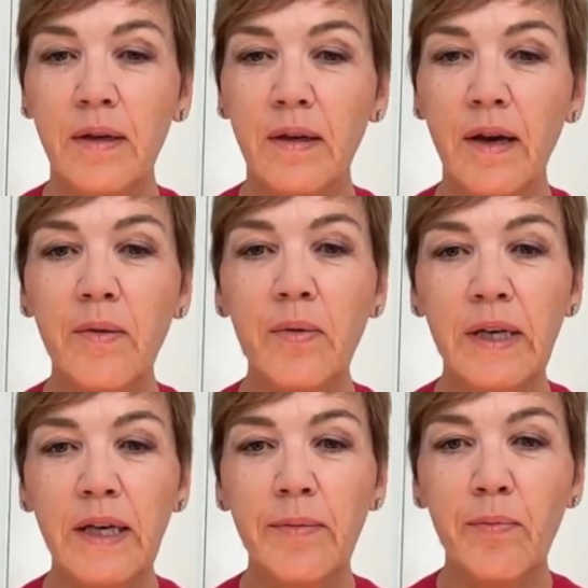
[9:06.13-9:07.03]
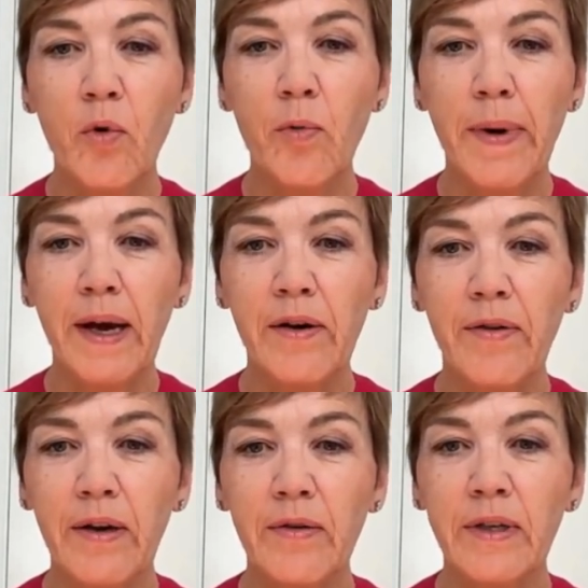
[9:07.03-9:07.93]
I would need more
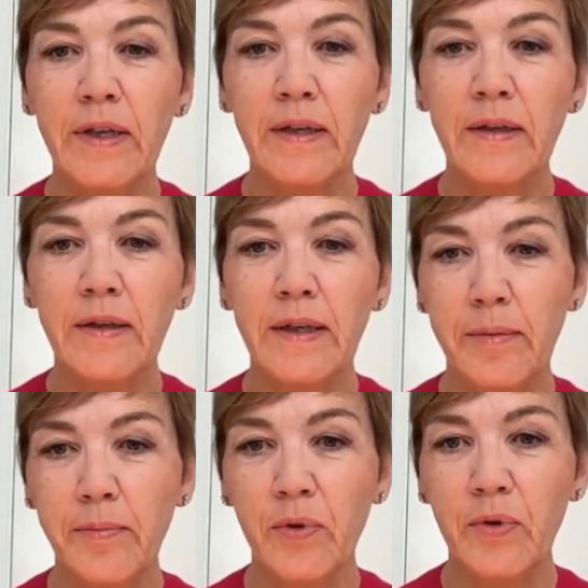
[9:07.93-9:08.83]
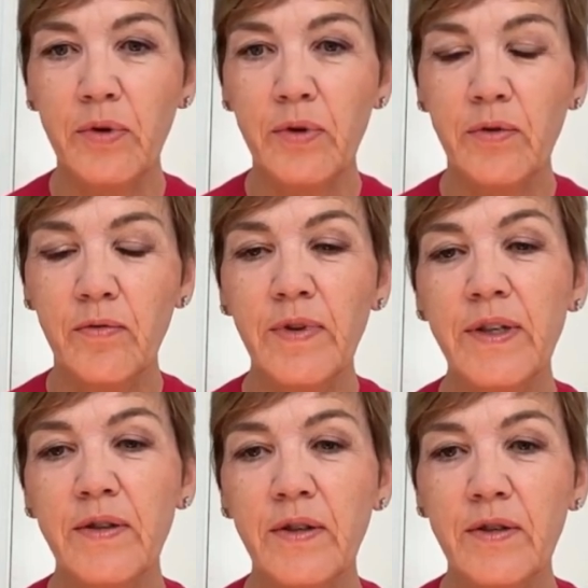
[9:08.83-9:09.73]
background input
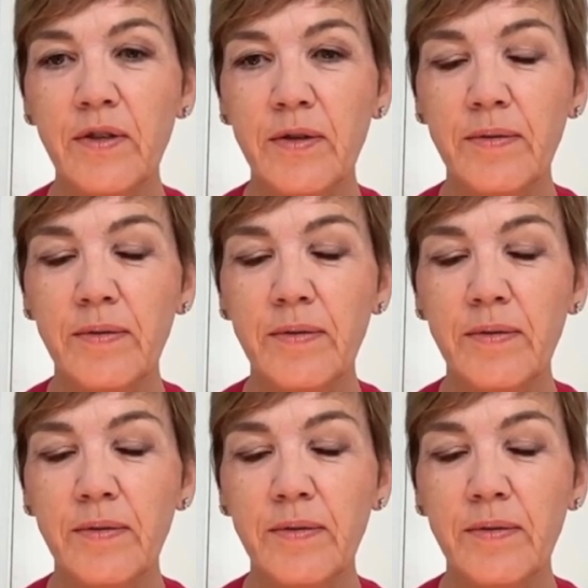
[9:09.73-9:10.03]
research.